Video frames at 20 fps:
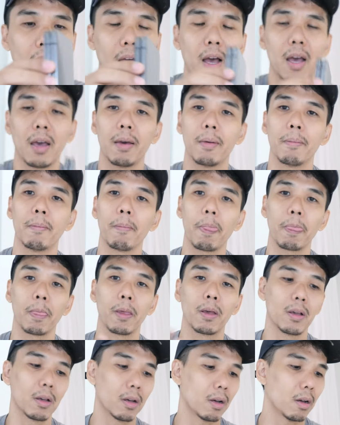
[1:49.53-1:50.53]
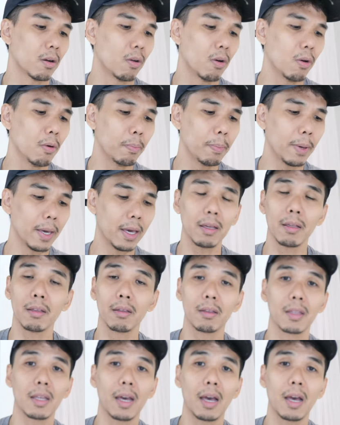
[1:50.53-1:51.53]
I'm
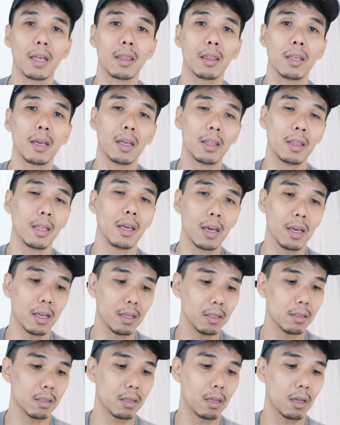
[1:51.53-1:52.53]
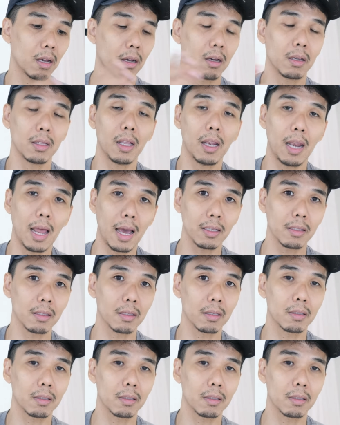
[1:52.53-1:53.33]
hoping that it is gonna last.